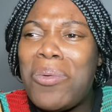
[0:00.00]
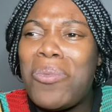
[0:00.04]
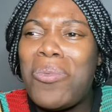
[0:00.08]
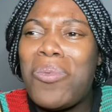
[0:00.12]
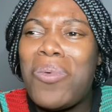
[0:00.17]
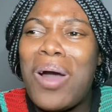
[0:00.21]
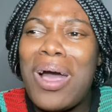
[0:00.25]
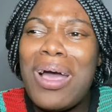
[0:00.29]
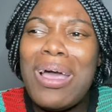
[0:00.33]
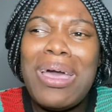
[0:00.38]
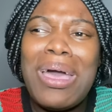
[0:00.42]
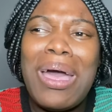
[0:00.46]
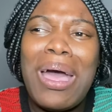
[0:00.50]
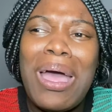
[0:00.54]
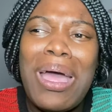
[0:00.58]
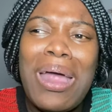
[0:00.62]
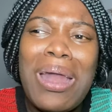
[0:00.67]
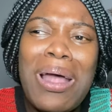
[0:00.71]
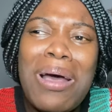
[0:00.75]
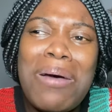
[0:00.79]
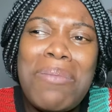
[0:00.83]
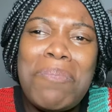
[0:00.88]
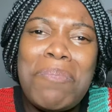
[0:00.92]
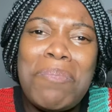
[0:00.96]
what
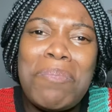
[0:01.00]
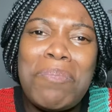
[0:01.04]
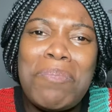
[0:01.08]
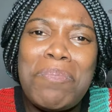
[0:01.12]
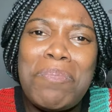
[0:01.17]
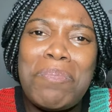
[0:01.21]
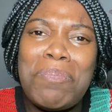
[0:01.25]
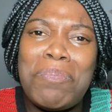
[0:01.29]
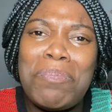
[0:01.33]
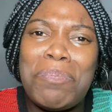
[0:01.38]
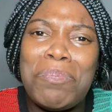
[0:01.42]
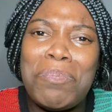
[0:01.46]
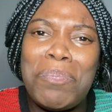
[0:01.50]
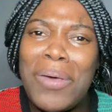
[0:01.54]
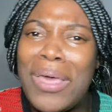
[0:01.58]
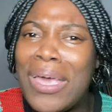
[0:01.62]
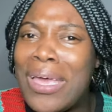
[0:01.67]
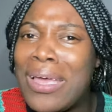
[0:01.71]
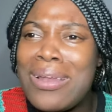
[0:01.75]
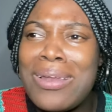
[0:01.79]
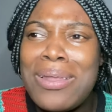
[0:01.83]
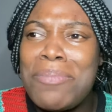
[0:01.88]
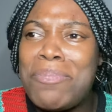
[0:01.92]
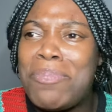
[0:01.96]
kind of
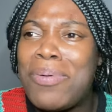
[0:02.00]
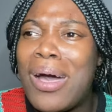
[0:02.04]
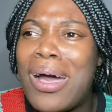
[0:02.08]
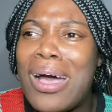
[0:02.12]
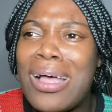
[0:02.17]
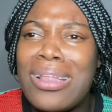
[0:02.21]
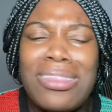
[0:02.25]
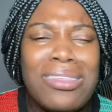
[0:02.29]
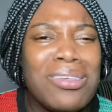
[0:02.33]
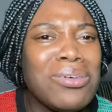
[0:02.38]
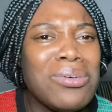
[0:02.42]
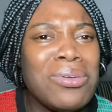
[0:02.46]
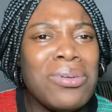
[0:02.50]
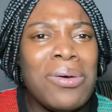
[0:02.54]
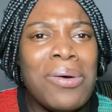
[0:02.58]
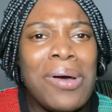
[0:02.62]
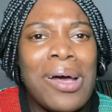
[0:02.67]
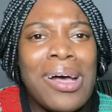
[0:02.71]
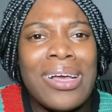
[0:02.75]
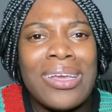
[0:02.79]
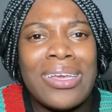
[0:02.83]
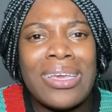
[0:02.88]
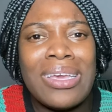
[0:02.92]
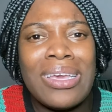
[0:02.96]
pitney party you know
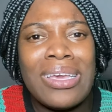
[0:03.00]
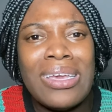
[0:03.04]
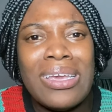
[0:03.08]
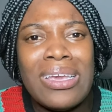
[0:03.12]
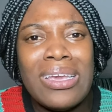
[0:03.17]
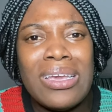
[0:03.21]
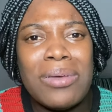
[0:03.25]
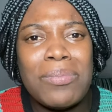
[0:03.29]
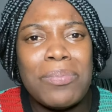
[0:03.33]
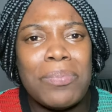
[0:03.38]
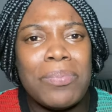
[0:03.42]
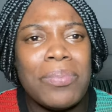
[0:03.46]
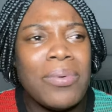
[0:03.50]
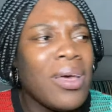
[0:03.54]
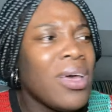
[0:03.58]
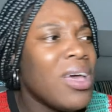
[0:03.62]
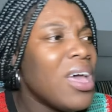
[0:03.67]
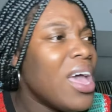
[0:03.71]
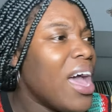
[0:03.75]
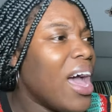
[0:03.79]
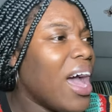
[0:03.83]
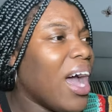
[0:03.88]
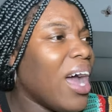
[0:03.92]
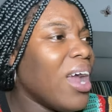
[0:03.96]
I keep?
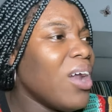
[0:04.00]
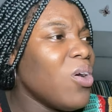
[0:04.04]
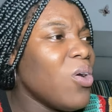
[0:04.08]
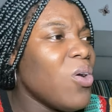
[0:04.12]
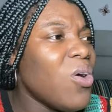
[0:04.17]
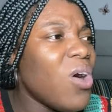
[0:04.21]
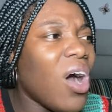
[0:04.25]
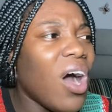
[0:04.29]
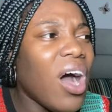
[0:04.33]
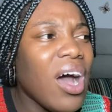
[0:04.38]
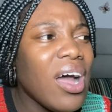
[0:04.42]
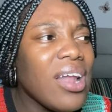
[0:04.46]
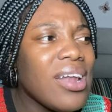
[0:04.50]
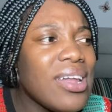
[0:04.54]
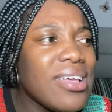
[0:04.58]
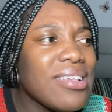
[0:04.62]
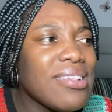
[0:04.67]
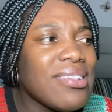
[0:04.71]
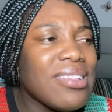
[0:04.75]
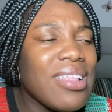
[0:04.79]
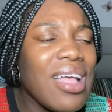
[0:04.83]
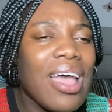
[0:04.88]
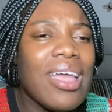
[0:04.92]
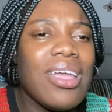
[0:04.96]
I don't
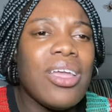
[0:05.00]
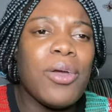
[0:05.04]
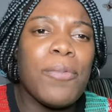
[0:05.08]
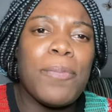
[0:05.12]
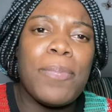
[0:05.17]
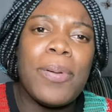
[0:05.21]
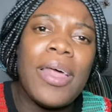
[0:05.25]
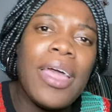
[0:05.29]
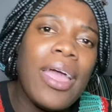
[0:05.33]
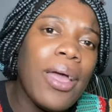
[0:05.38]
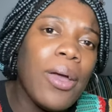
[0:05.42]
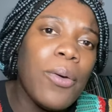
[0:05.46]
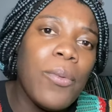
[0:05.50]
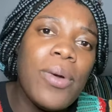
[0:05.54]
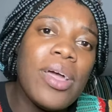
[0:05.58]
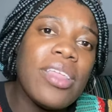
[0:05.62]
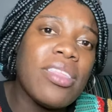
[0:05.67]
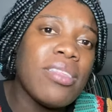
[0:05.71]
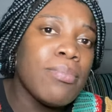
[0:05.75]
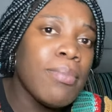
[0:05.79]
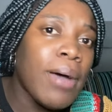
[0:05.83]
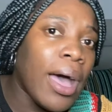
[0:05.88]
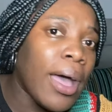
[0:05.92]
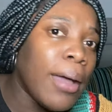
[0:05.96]
understand. You're playing with
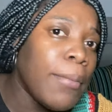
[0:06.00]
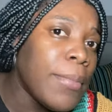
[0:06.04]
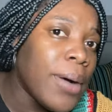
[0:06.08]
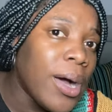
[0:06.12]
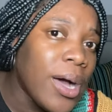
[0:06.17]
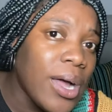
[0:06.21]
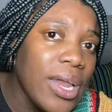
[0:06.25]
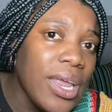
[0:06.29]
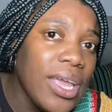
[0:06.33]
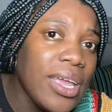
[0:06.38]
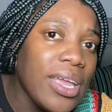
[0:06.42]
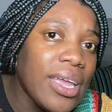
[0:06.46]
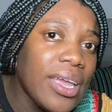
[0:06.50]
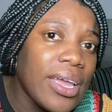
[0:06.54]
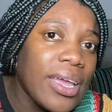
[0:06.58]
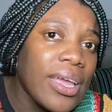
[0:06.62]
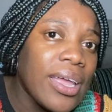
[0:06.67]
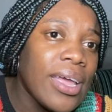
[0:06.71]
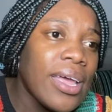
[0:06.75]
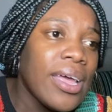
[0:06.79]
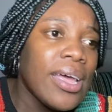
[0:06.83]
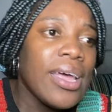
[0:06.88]
my money.